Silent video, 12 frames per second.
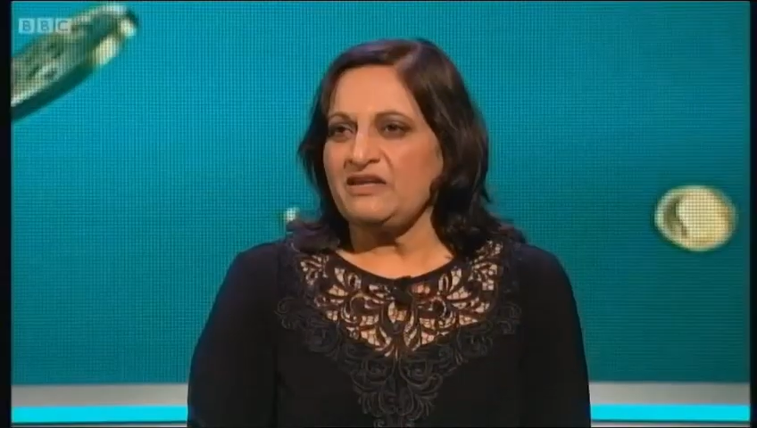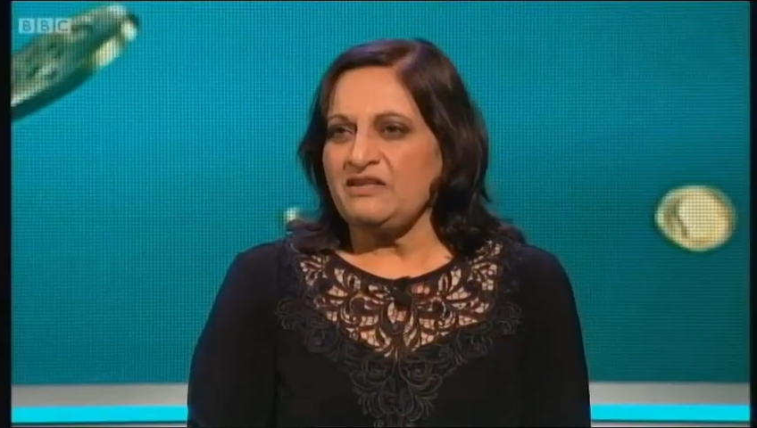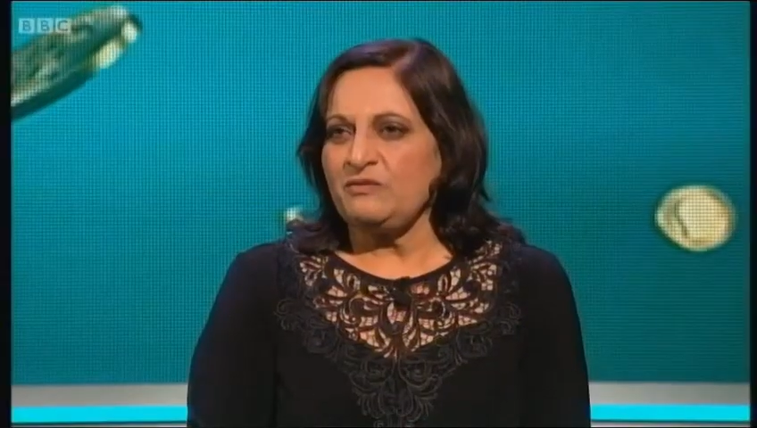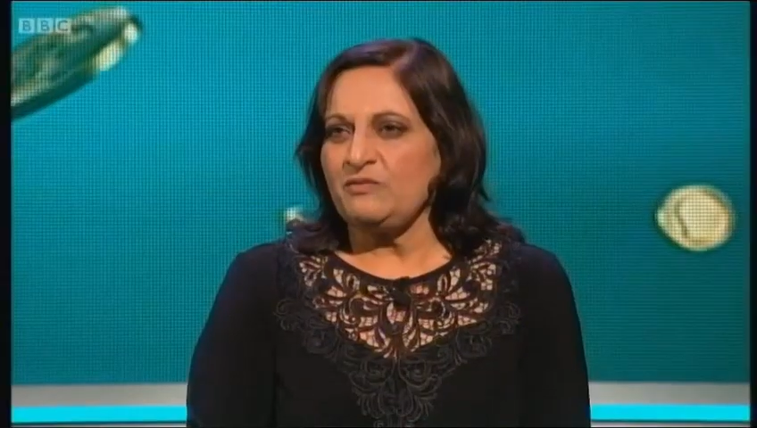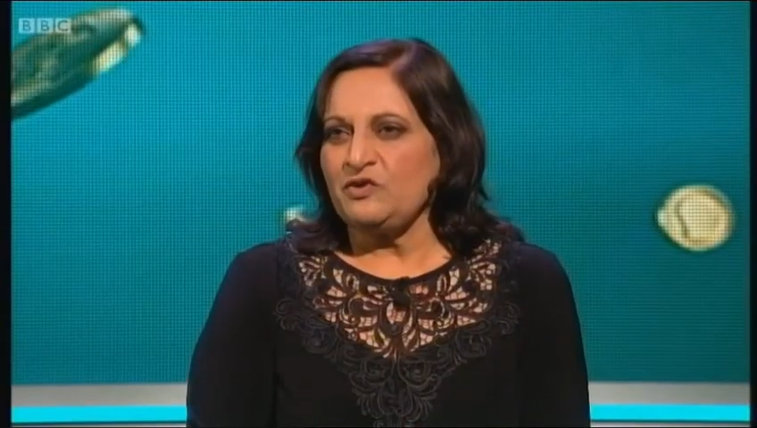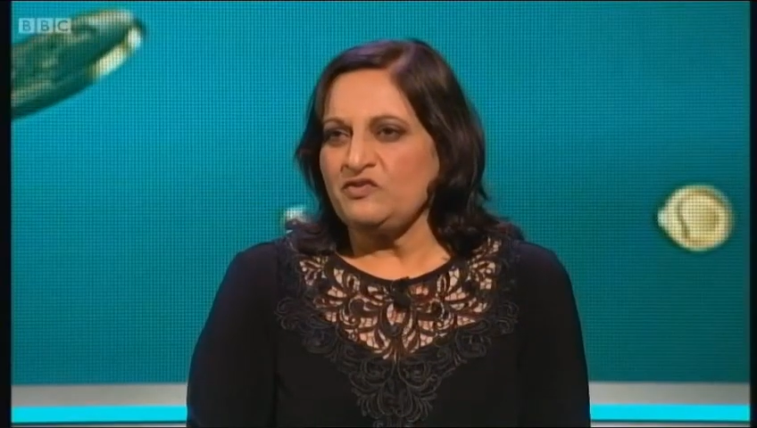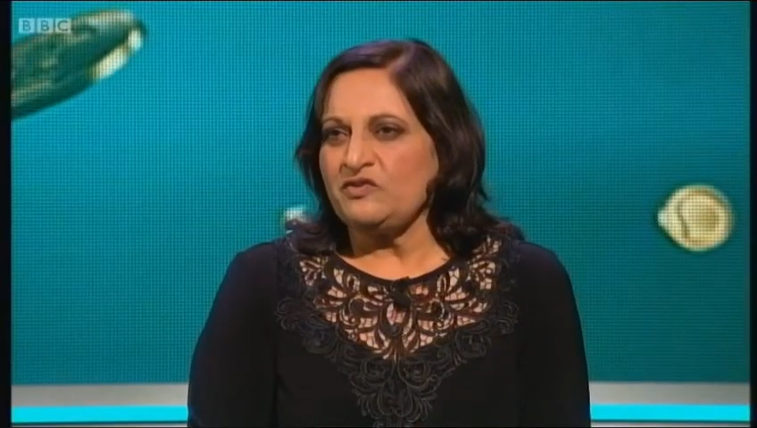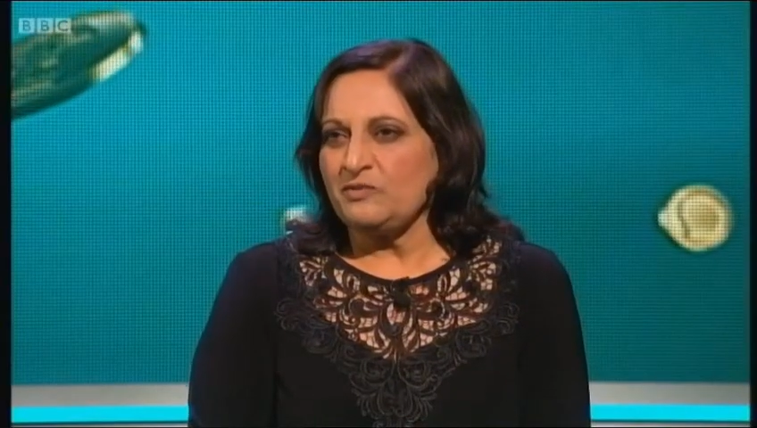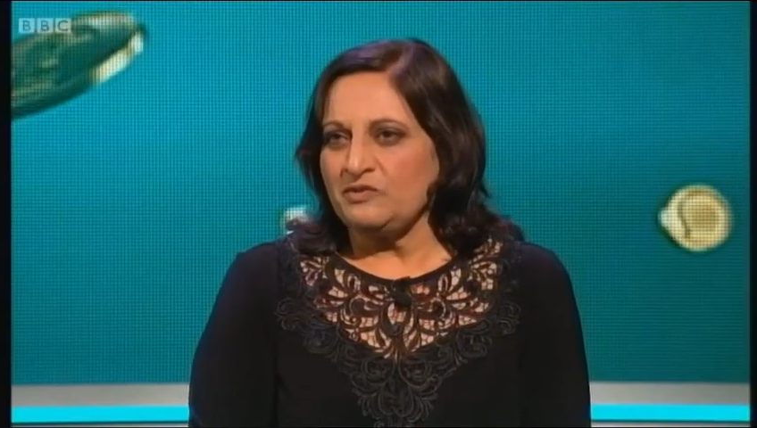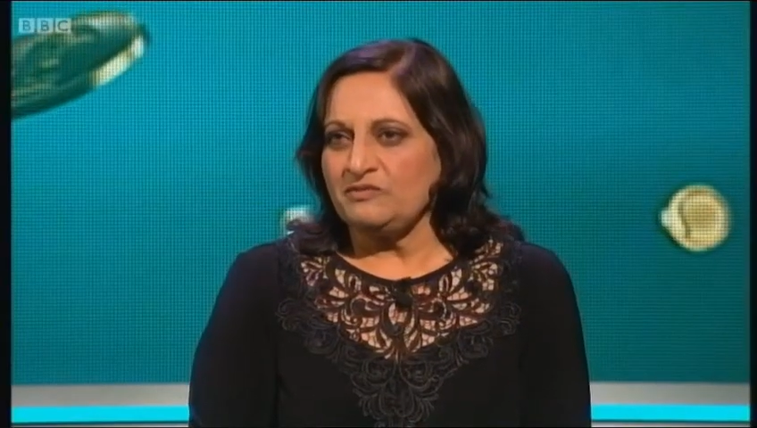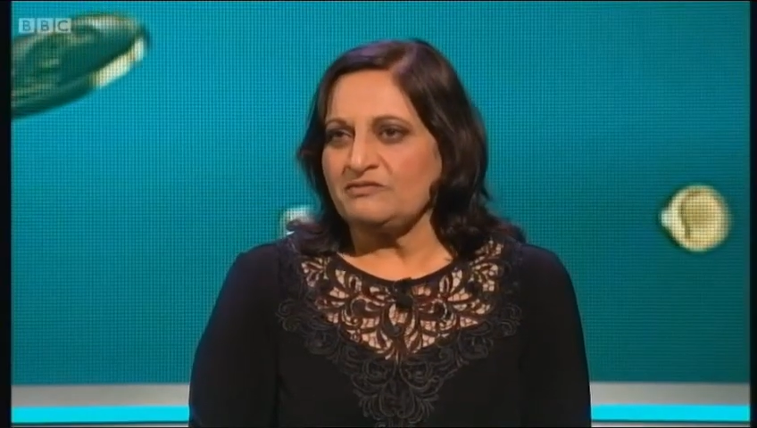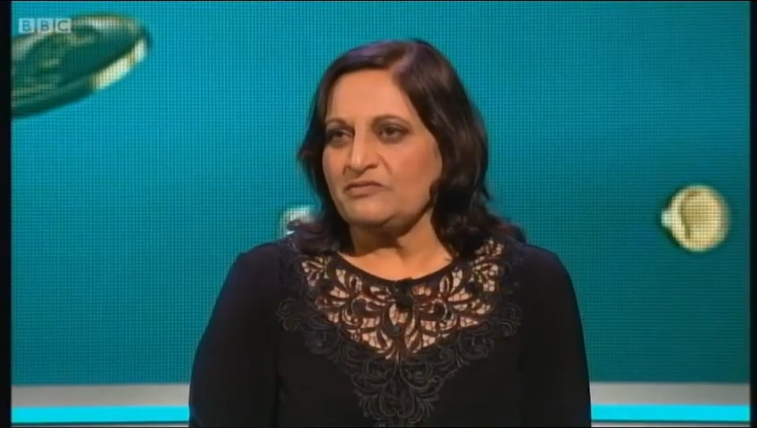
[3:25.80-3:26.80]
I think most of
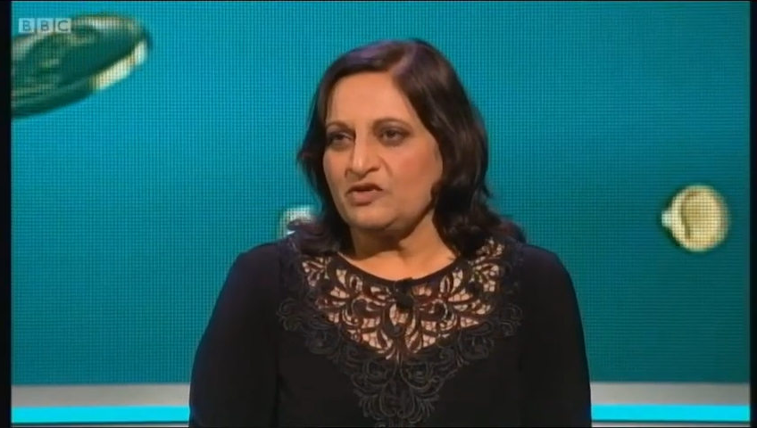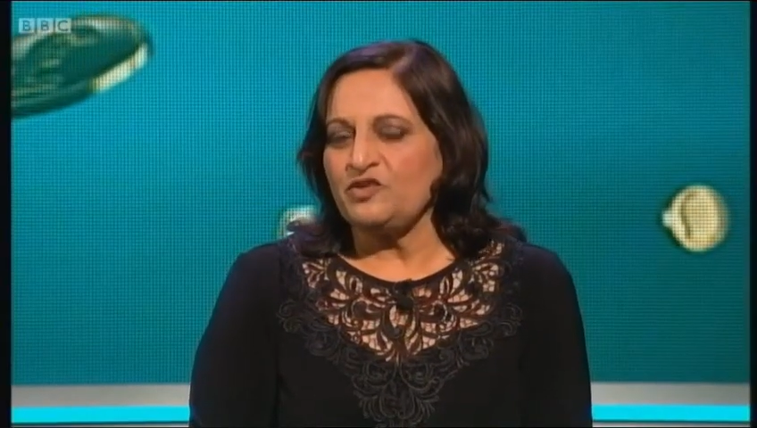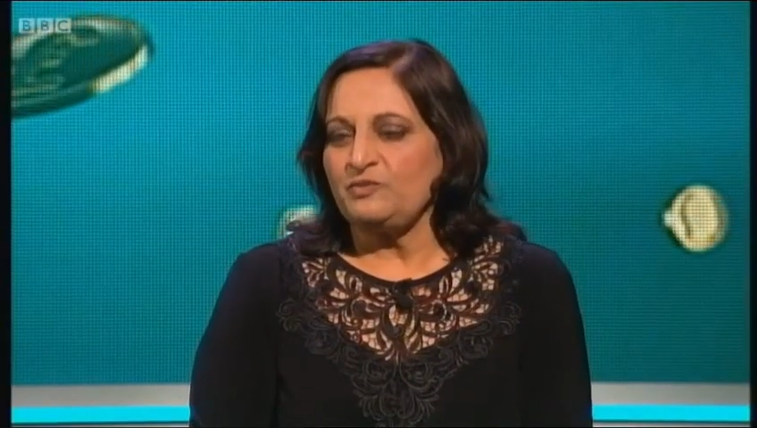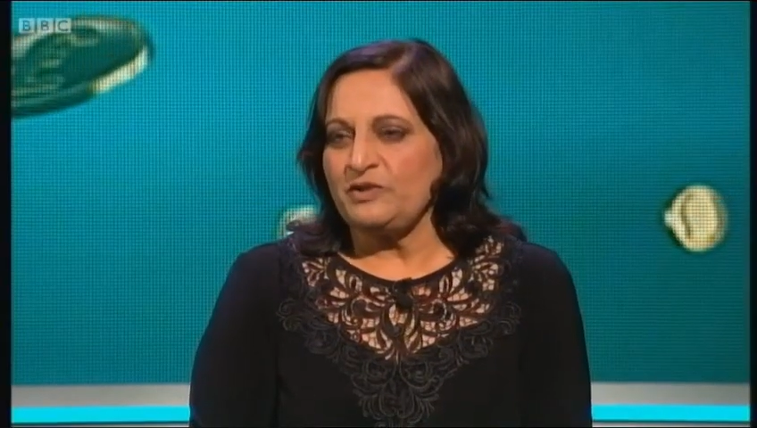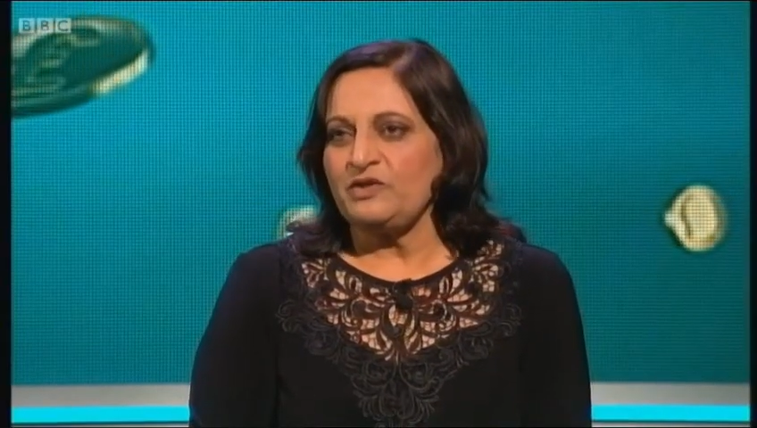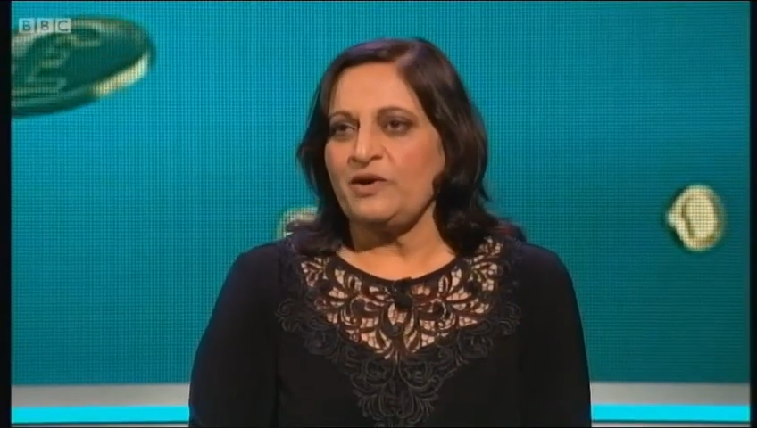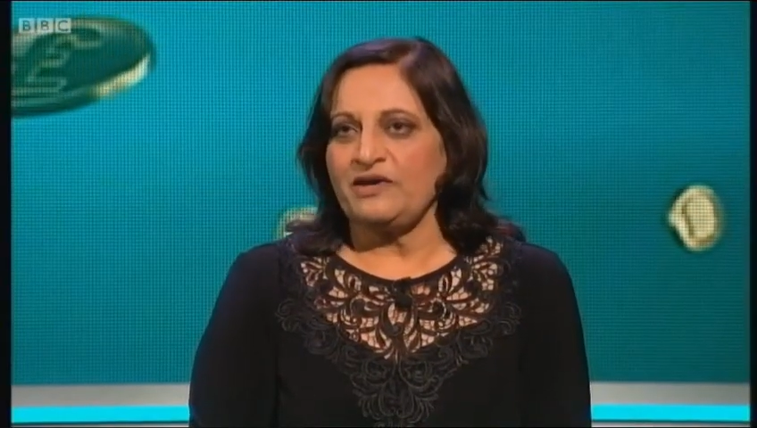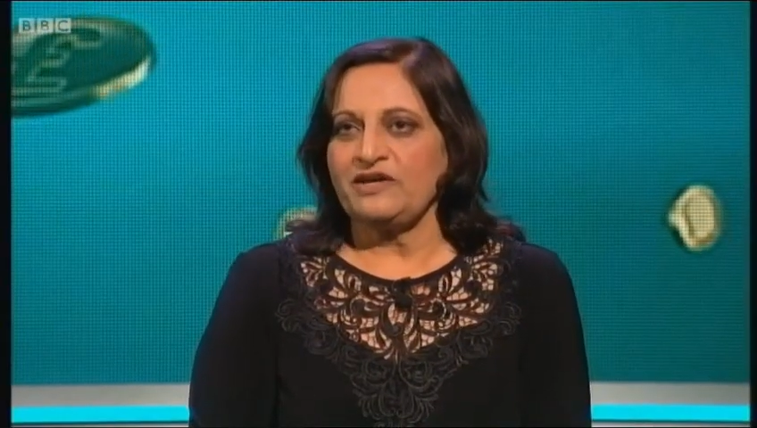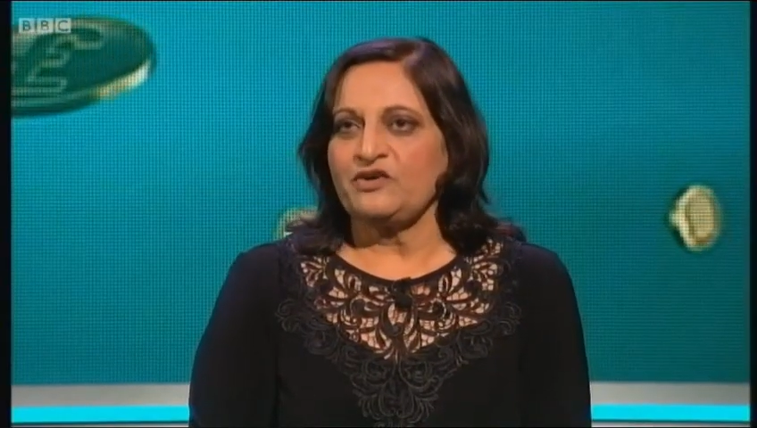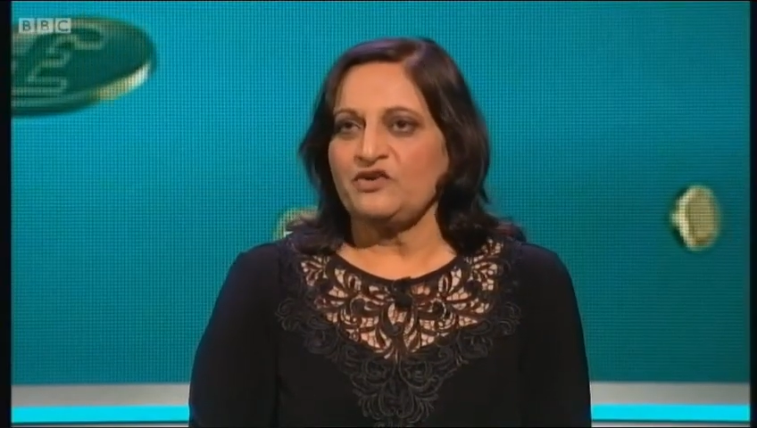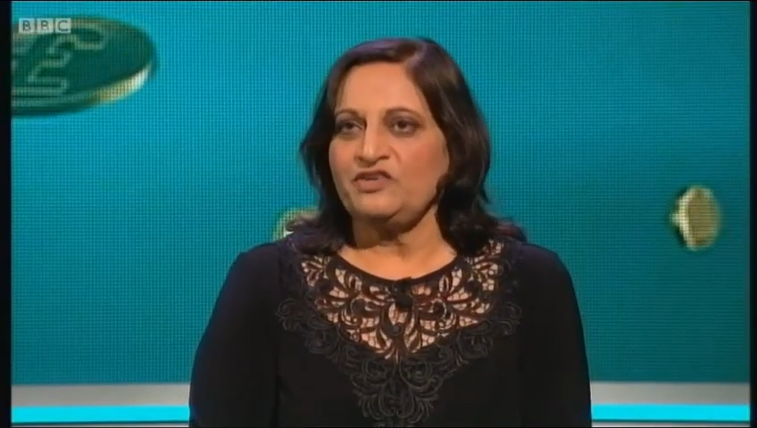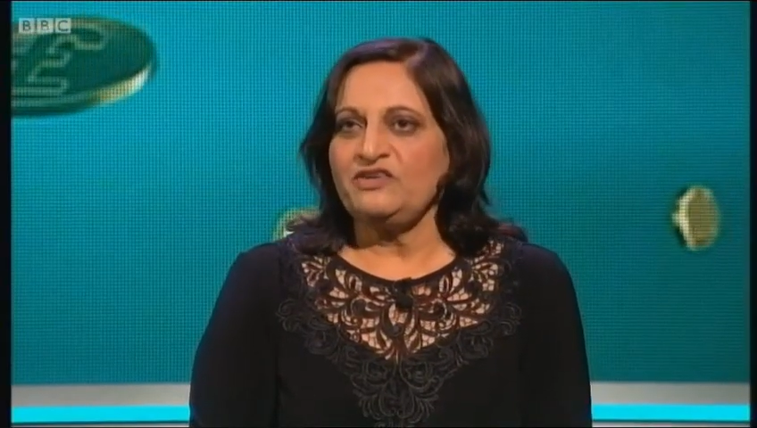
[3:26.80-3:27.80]
them could be
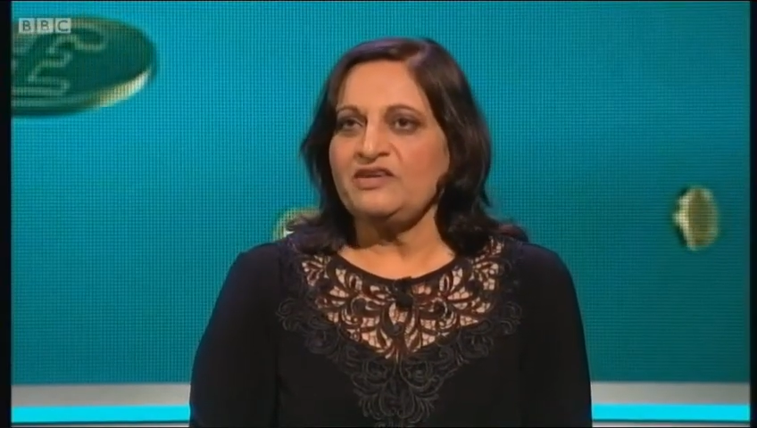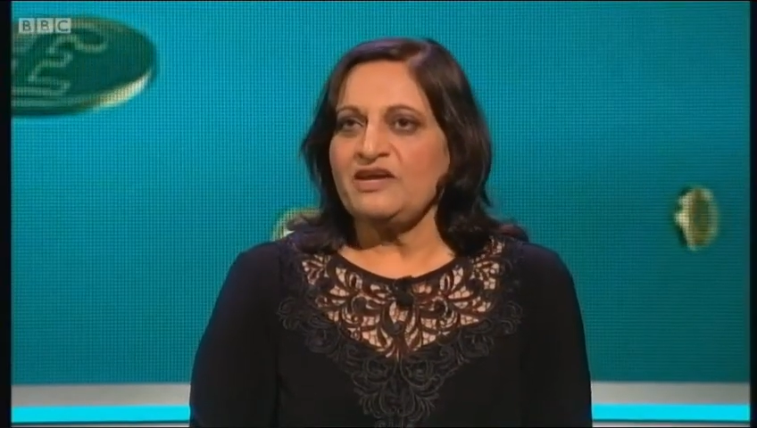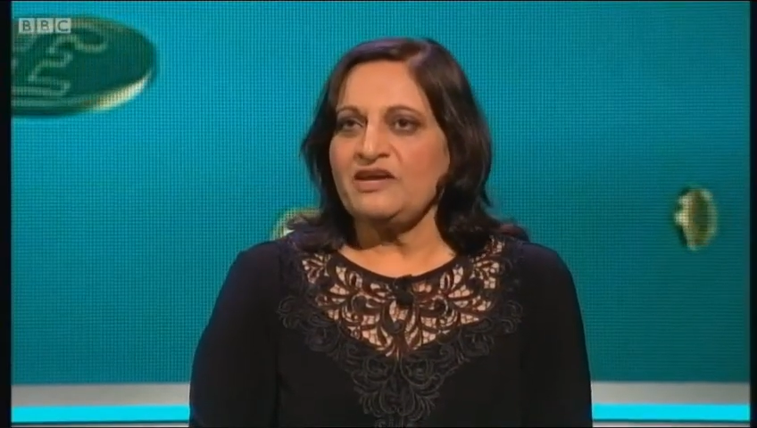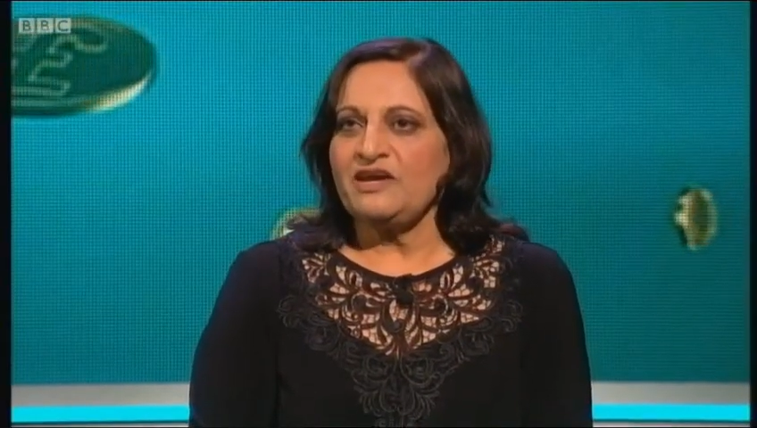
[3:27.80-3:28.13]
quite good.